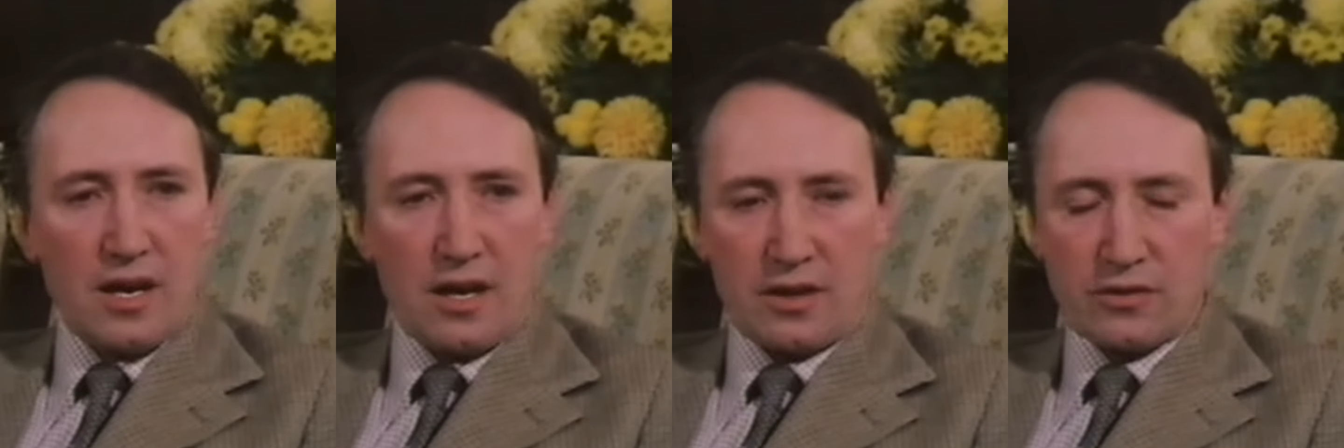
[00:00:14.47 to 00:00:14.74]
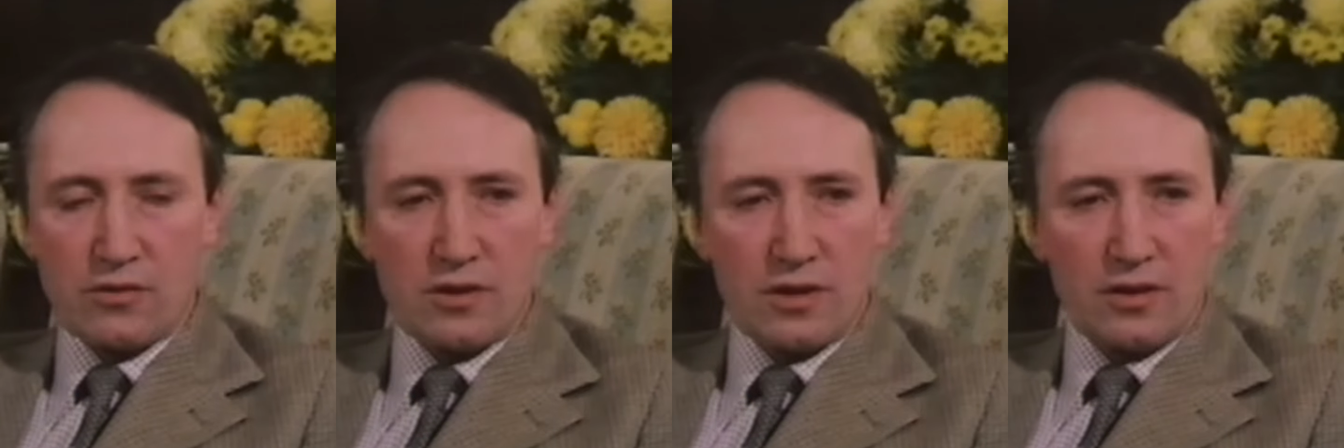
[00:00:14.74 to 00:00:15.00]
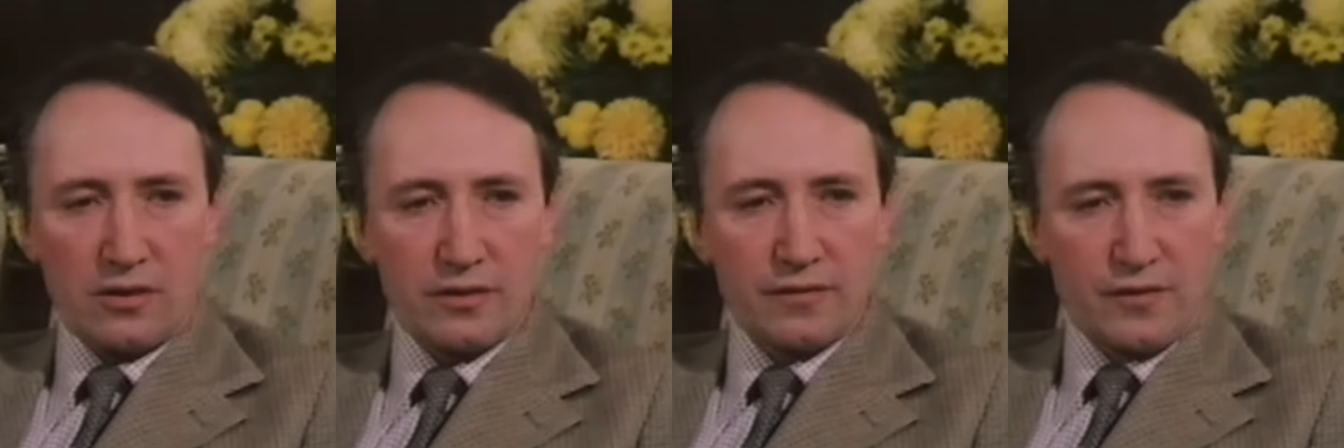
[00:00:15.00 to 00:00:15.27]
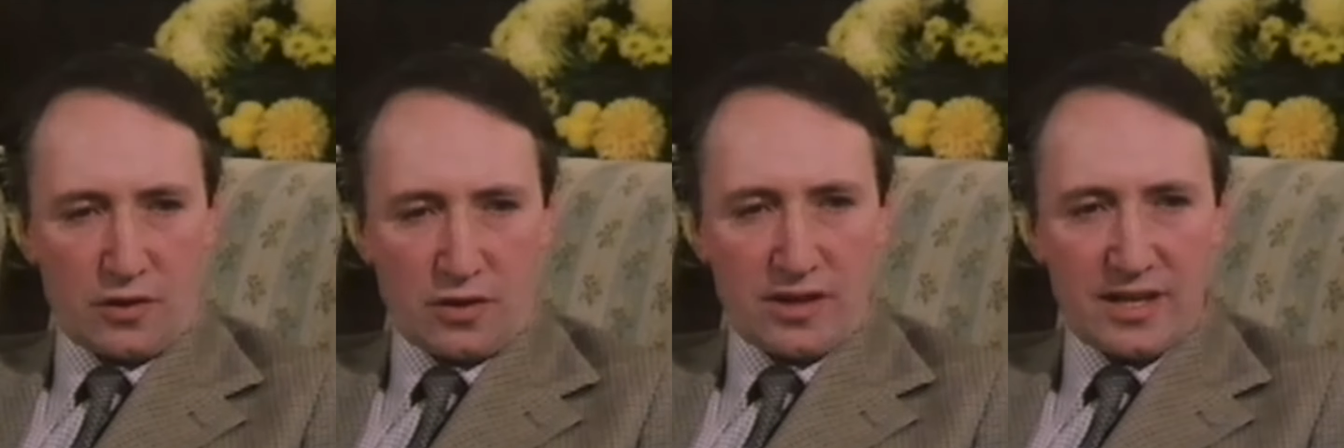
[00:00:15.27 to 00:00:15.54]
under a lot
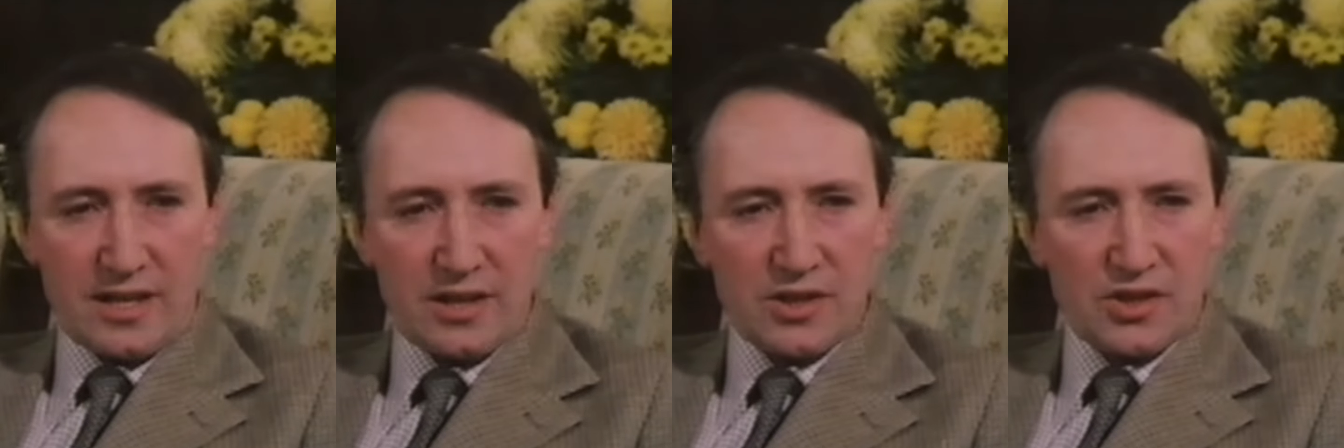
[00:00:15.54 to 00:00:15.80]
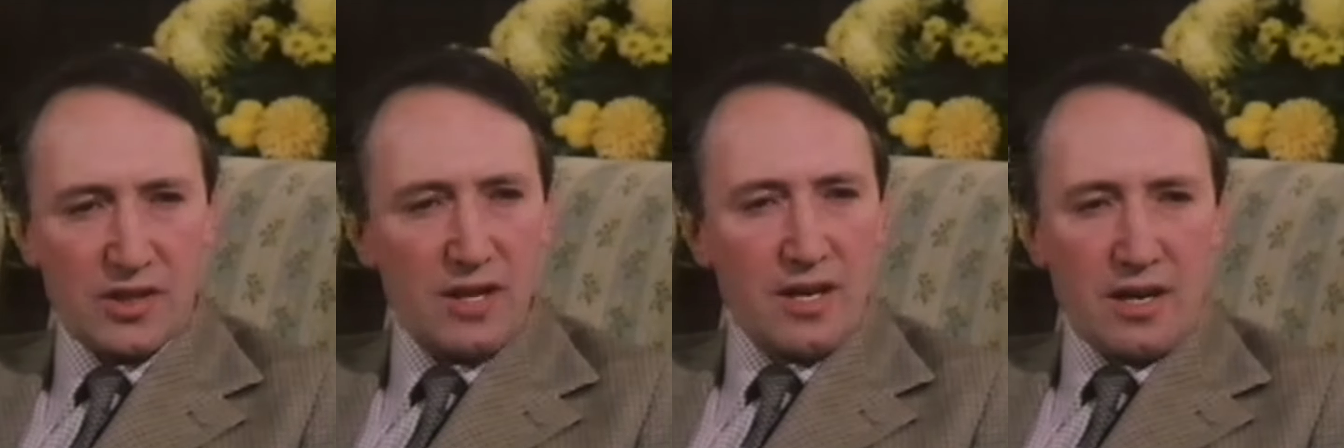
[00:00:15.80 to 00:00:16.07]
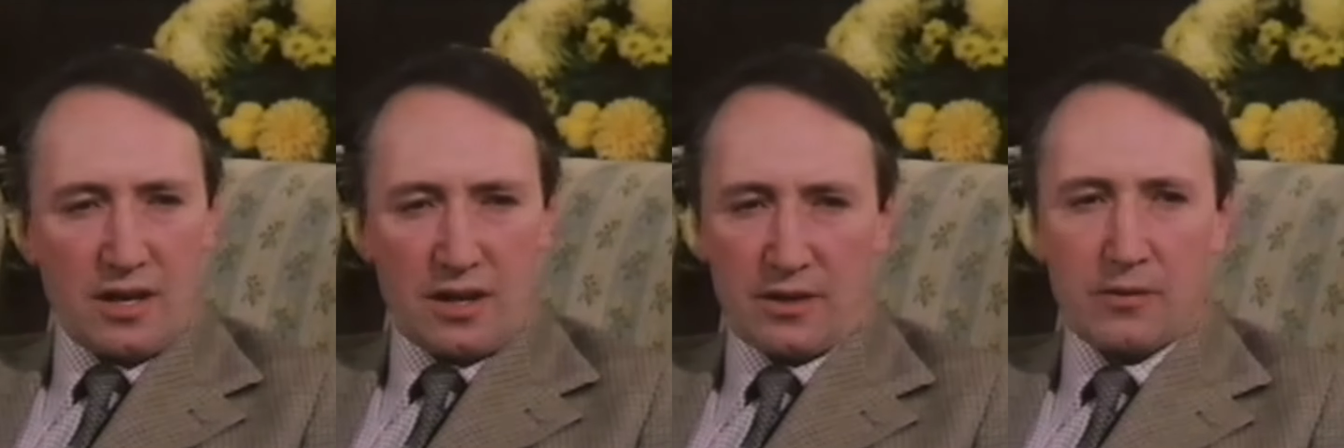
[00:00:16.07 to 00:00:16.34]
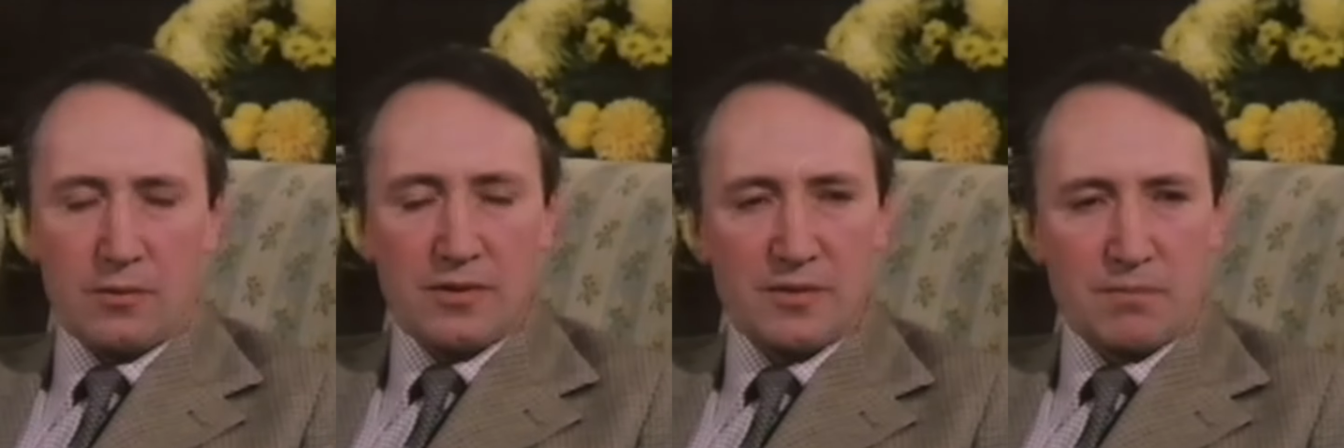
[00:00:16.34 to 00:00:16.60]
of trees,
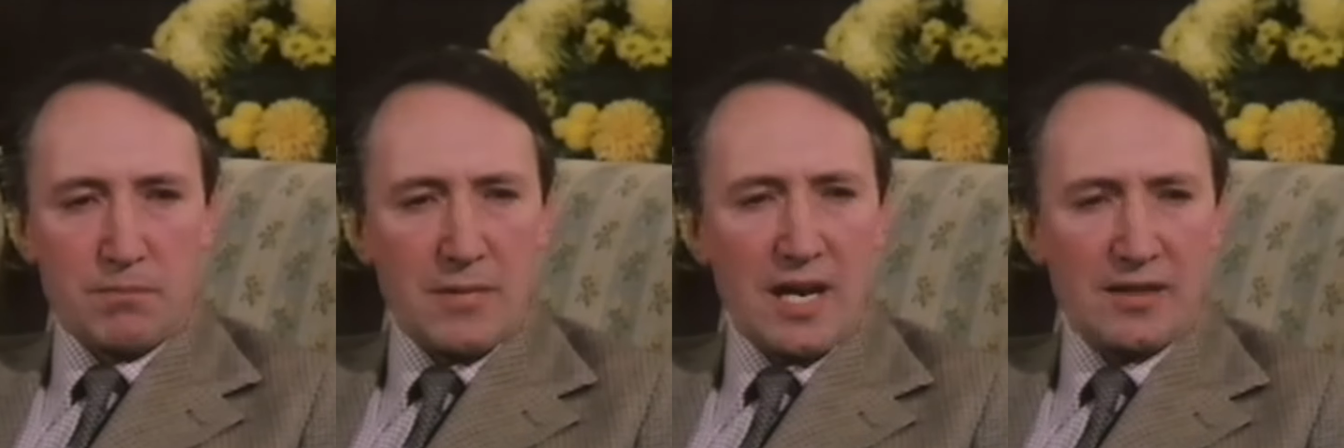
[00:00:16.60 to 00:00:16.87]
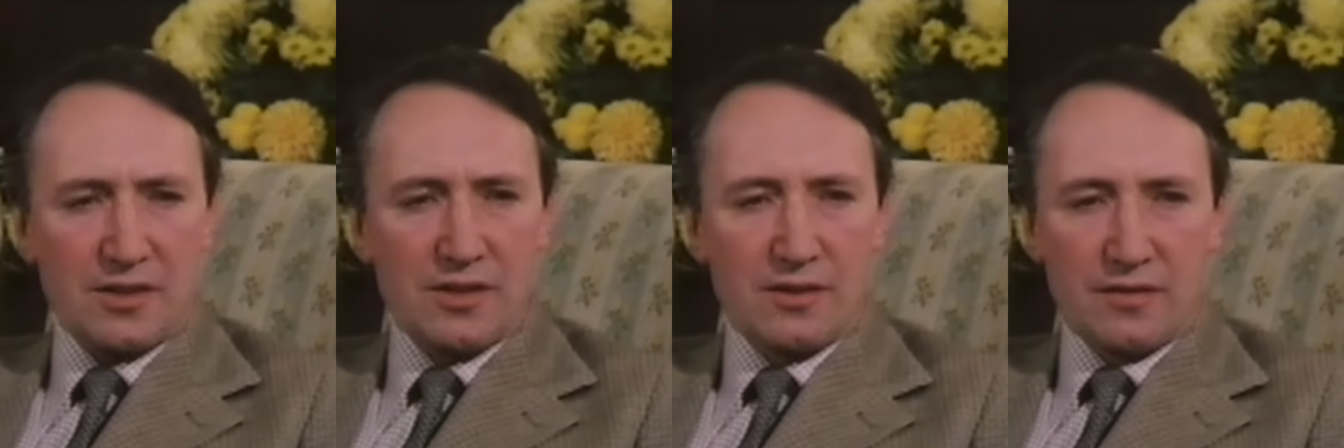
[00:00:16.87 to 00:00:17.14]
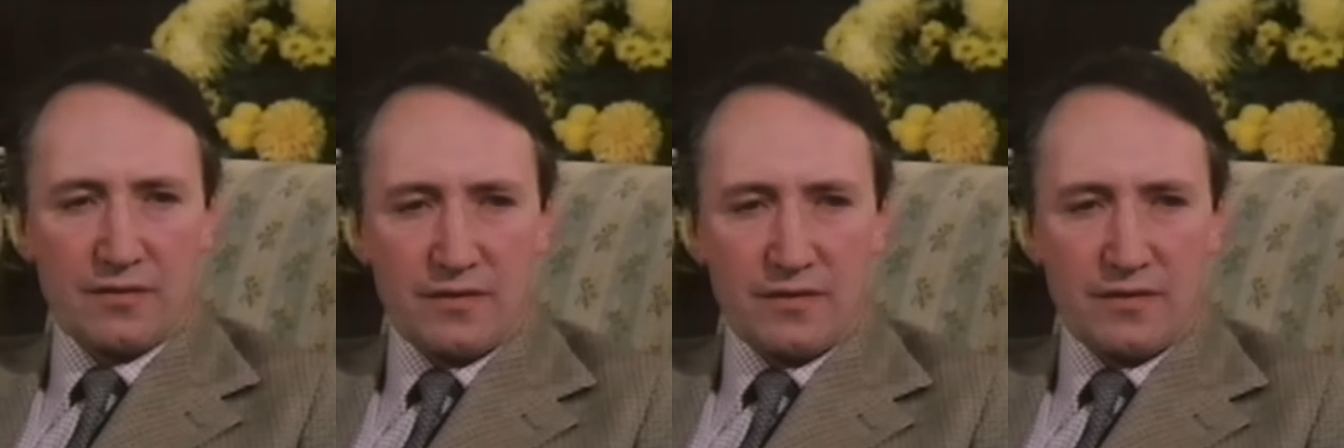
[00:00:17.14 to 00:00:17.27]
and there was masses